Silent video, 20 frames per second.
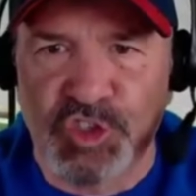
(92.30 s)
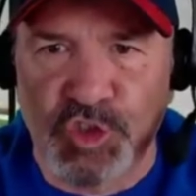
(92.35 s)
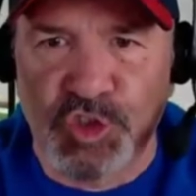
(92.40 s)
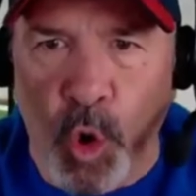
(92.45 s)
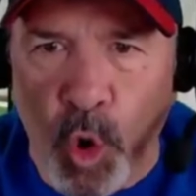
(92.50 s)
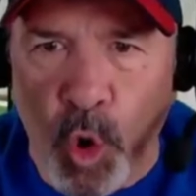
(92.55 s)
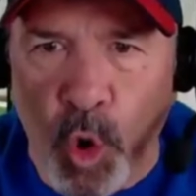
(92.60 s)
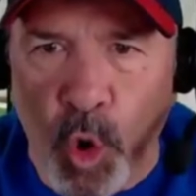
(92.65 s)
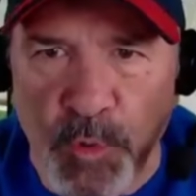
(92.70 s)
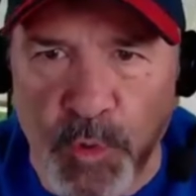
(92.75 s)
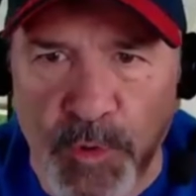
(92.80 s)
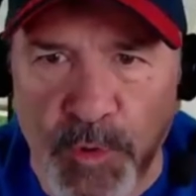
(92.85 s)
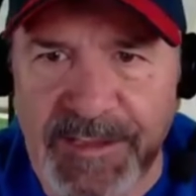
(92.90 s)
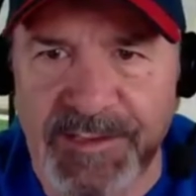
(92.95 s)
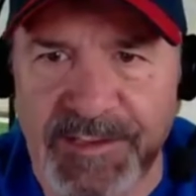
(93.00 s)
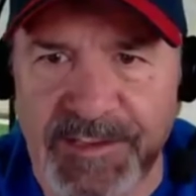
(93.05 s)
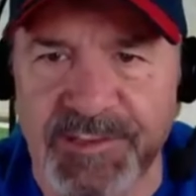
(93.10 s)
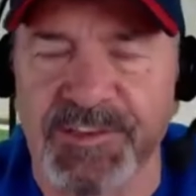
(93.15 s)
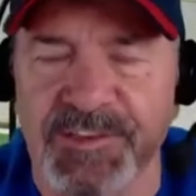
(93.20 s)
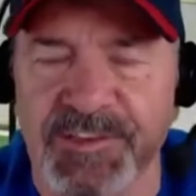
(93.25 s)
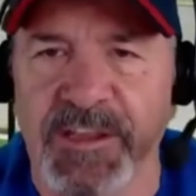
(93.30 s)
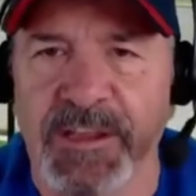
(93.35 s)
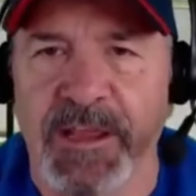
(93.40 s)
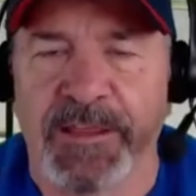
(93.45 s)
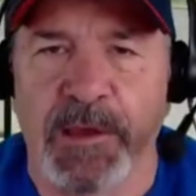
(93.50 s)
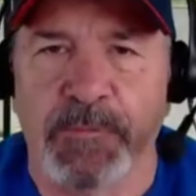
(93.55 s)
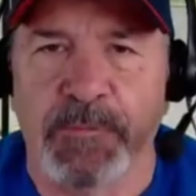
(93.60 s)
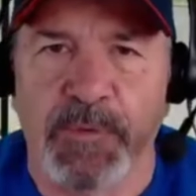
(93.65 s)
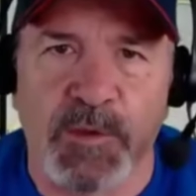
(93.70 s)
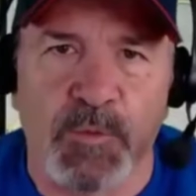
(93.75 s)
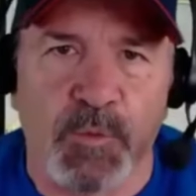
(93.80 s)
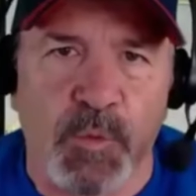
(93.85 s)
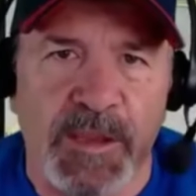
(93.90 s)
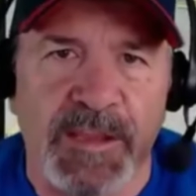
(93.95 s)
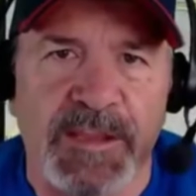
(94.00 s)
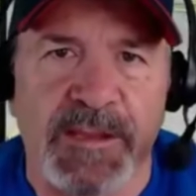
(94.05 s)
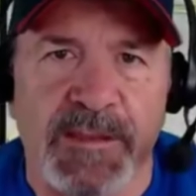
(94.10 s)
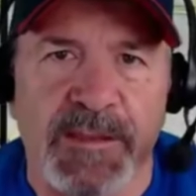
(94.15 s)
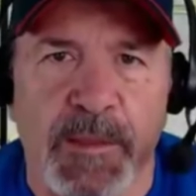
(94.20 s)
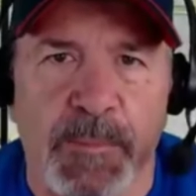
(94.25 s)
stories that
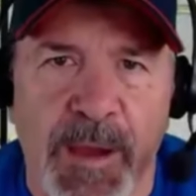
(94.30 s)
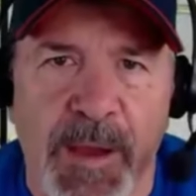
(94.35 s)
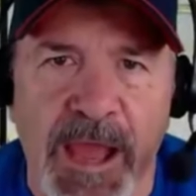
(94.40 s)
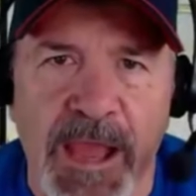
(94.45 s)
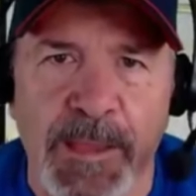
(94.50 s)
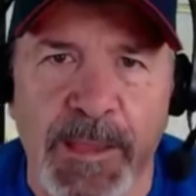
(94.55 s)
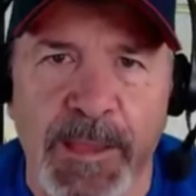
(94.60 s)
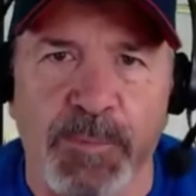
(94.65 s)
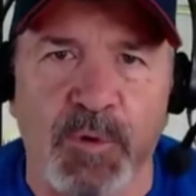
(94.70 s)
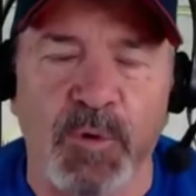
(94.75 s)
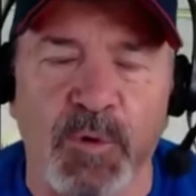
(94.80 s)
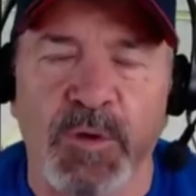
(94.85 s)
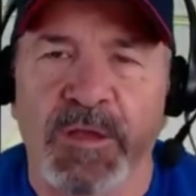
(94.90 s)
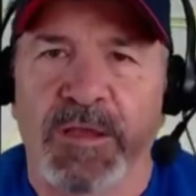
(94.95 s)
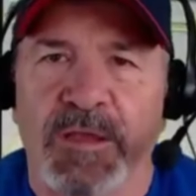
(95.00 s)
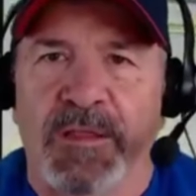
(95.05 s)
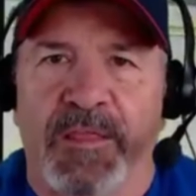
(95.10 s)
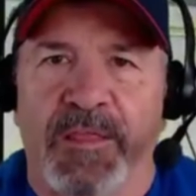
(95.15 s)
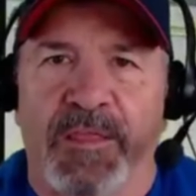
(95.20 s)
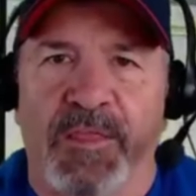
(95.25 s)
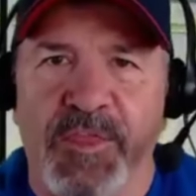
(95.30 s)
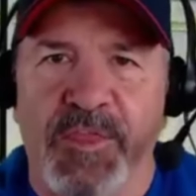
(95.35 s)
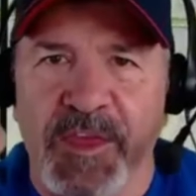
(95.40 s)
we read in the Bible,